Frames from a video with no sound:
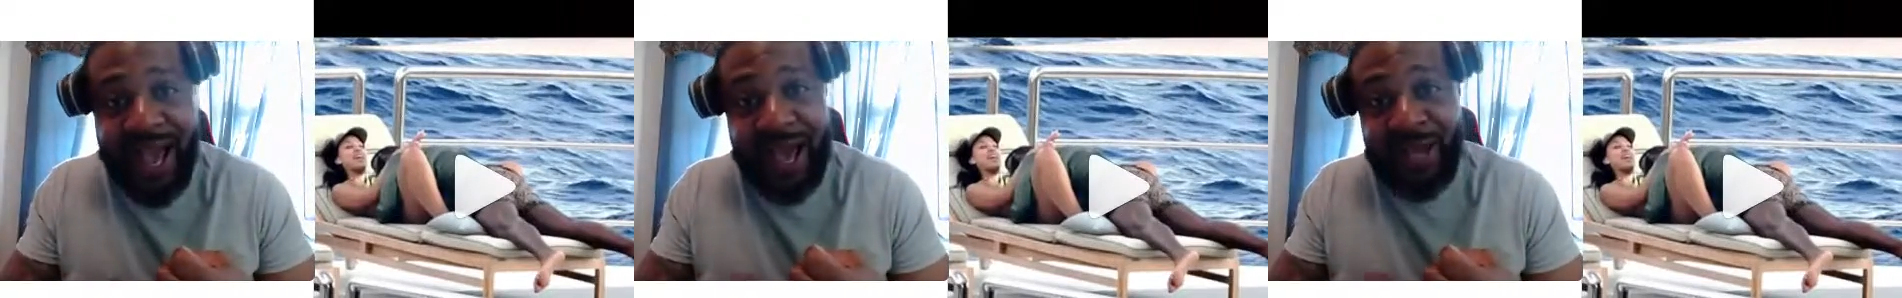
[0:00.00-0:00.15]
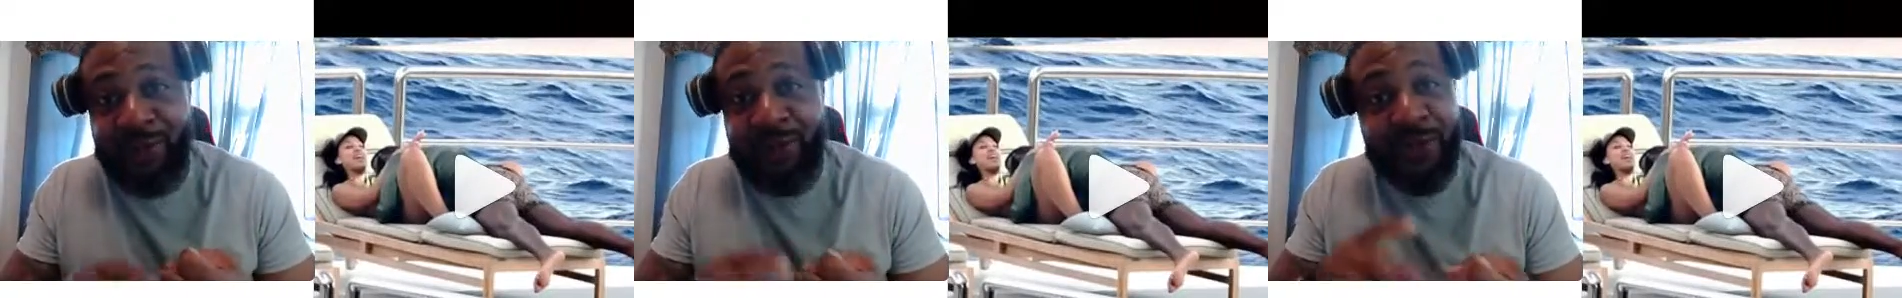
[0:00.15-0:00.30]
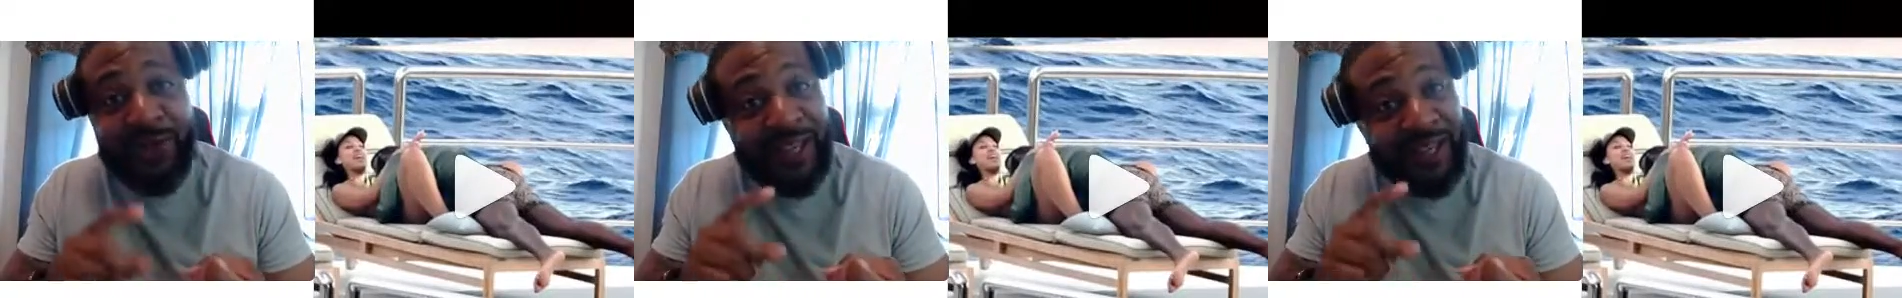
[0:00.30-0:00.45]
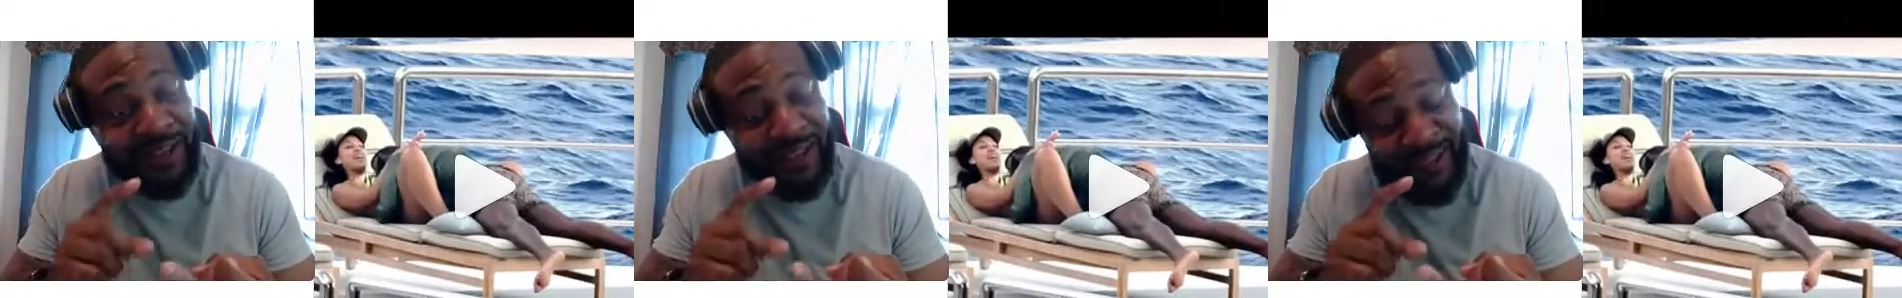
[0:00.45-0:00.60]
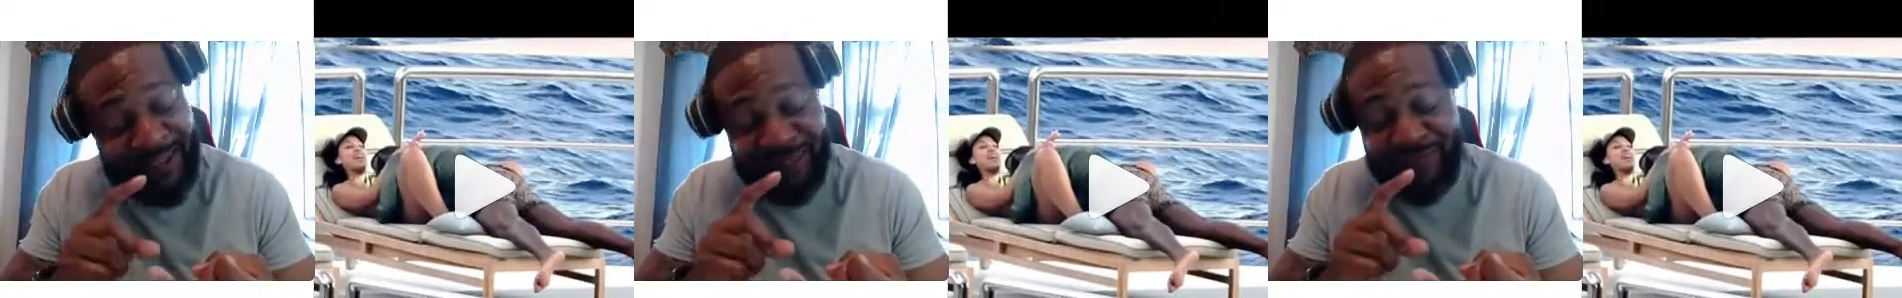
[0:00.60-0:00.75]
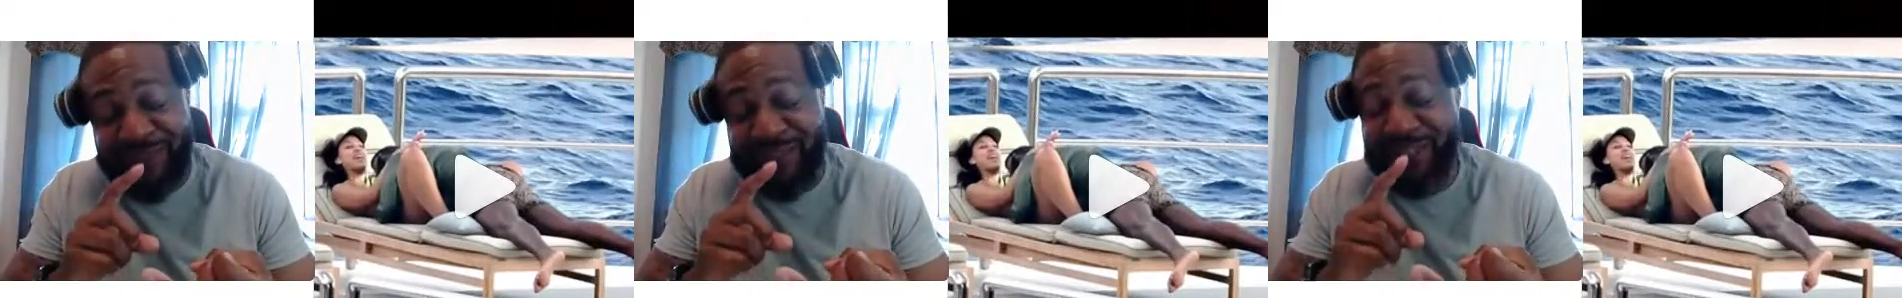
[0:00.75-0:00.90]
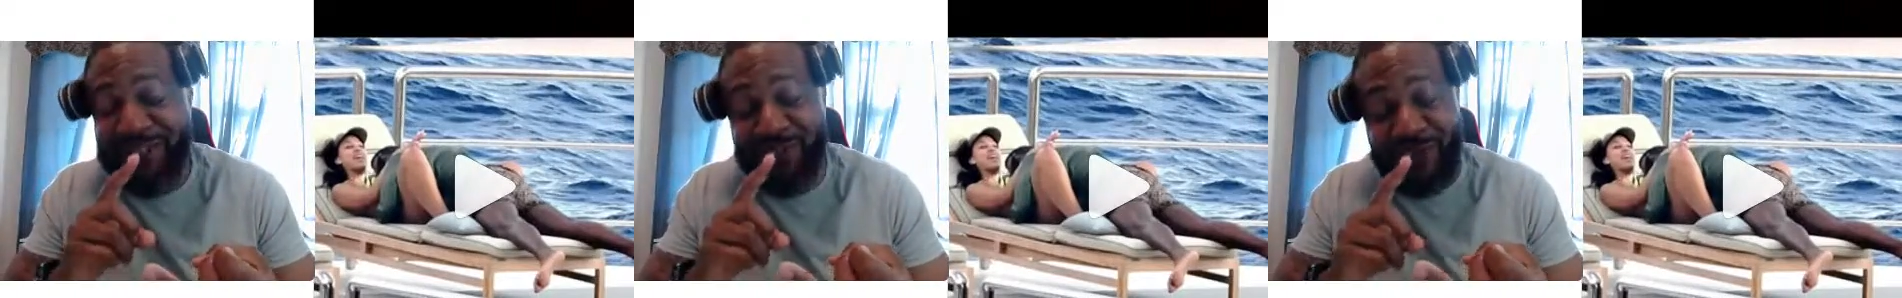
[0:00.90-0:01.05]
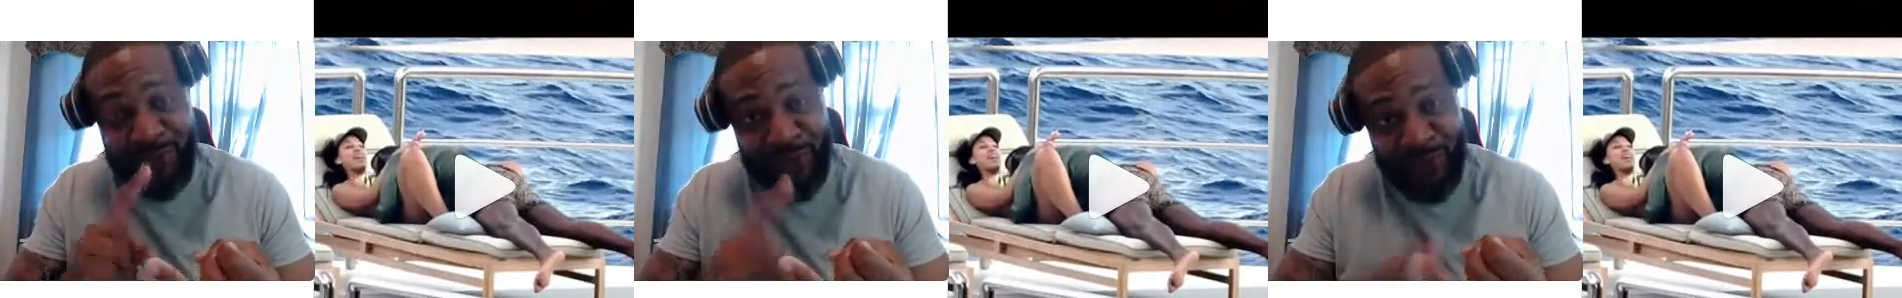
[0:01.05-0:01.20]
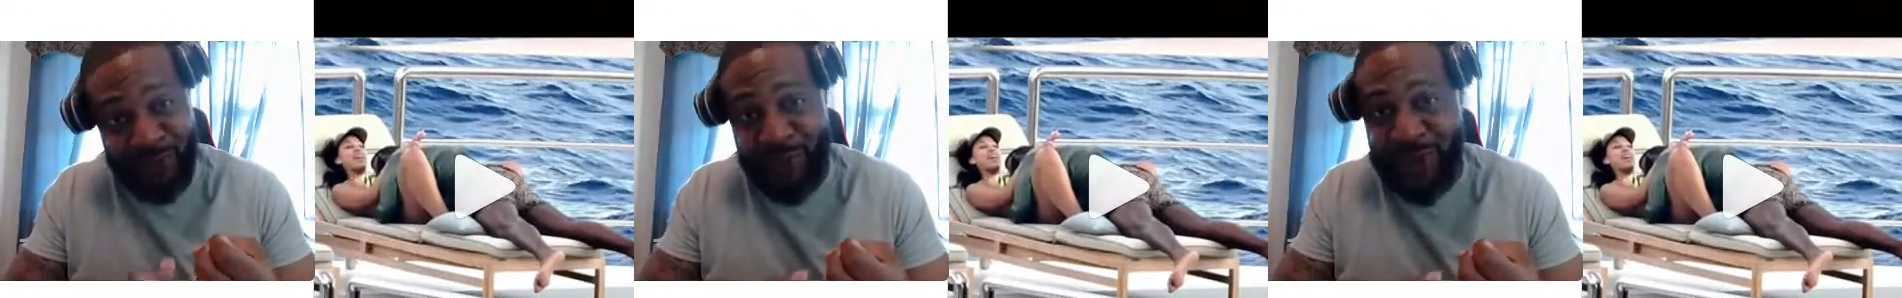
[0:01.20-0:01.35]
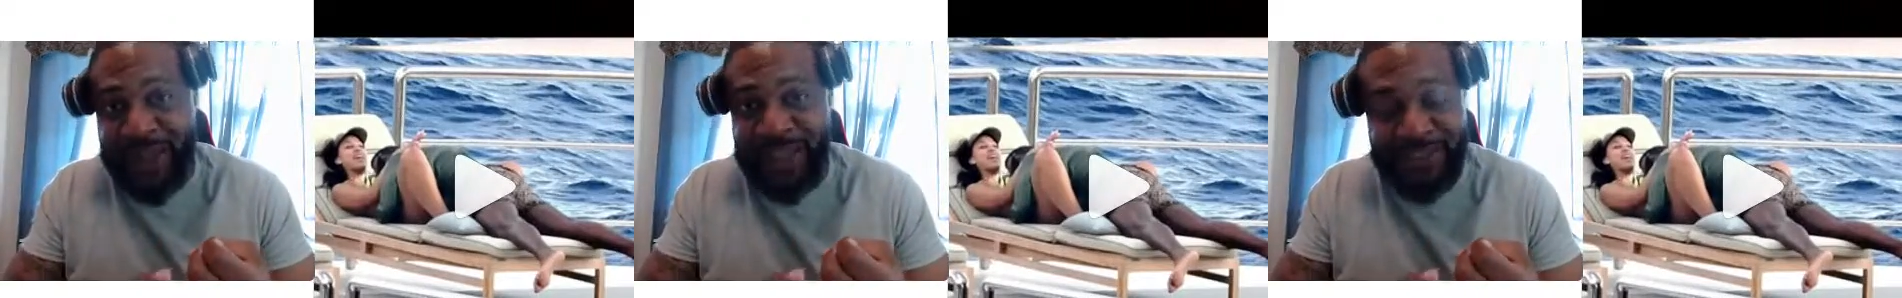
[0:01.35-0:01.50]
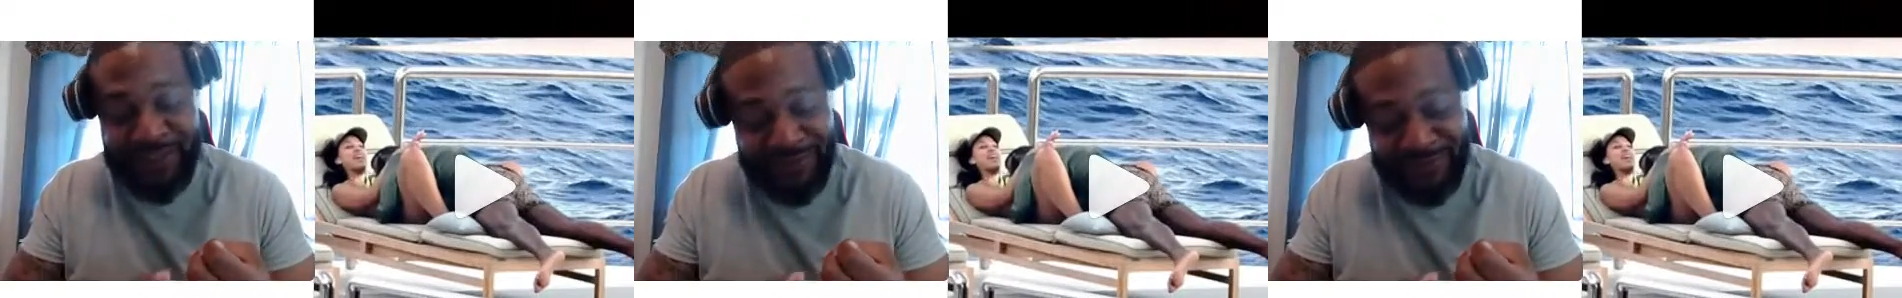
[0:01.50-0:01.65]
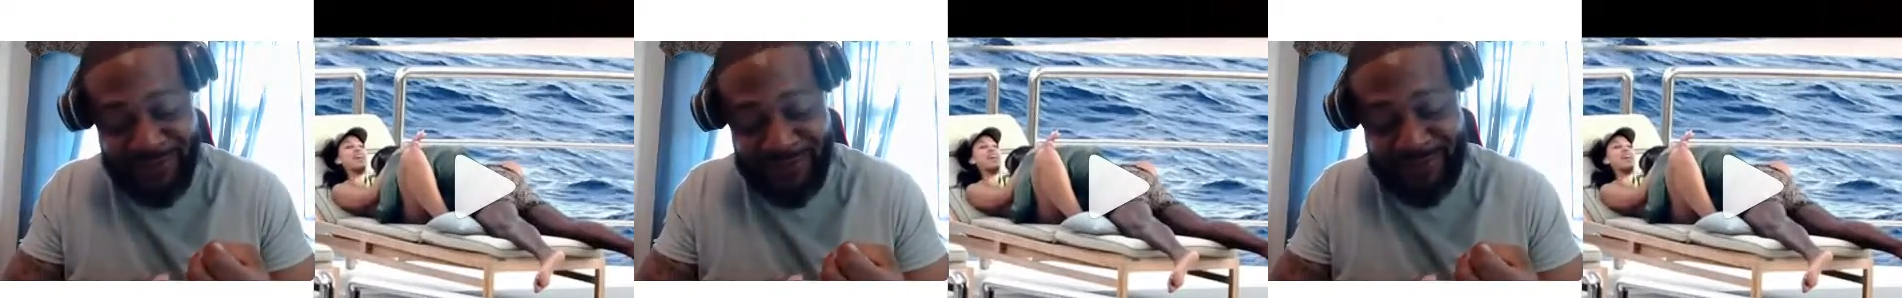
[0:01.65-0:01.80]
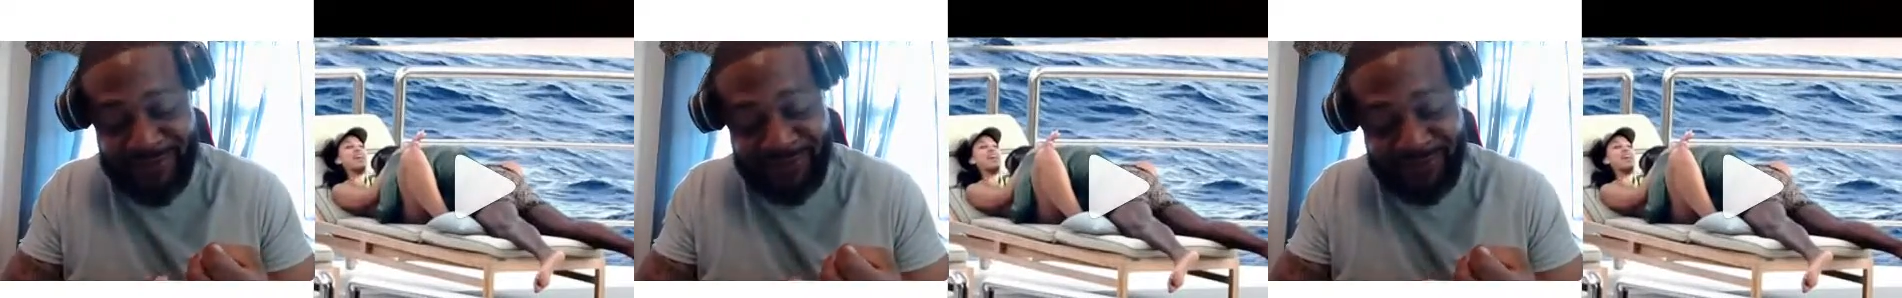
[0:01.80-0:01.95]
I don't care if it's your
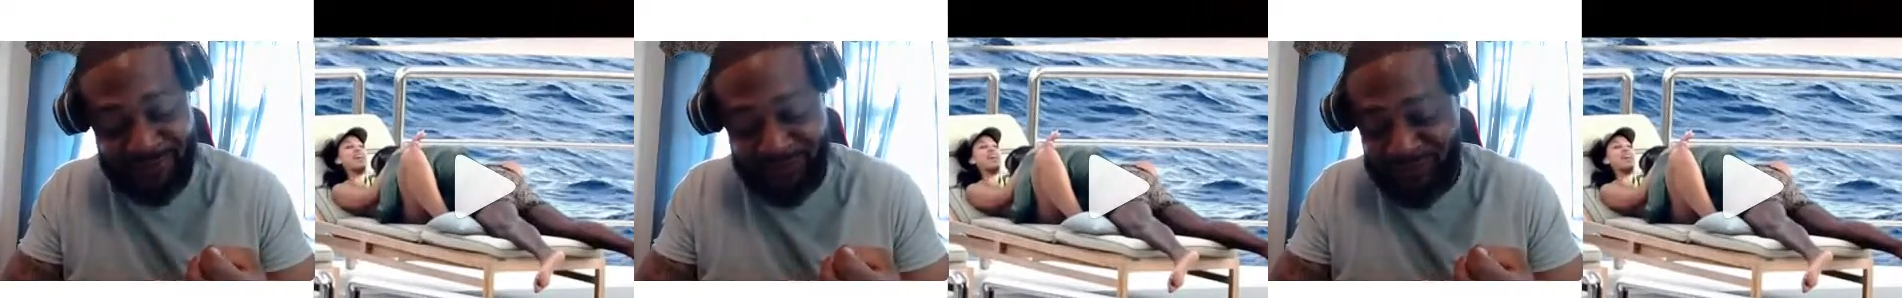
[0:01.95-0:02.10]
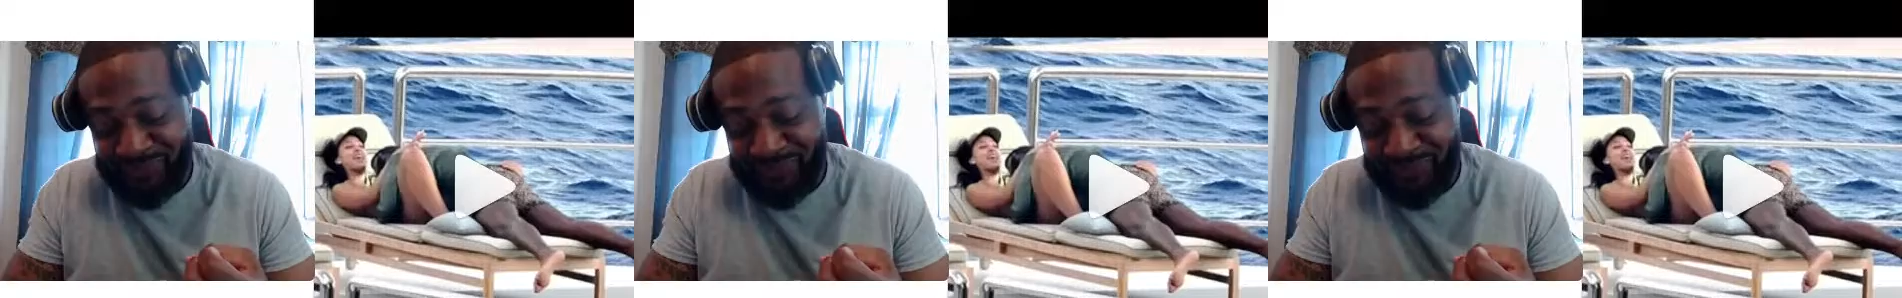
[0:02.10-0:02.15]
wife.